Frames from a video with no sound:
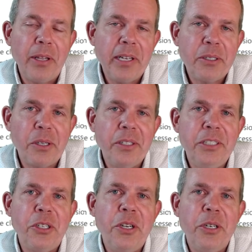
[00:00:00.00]
electrical
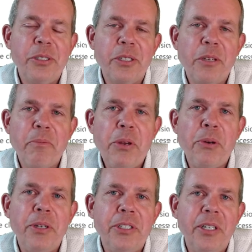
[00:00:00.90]
engineers and
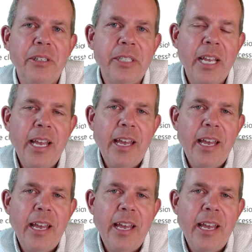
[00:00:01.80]
computer engineers.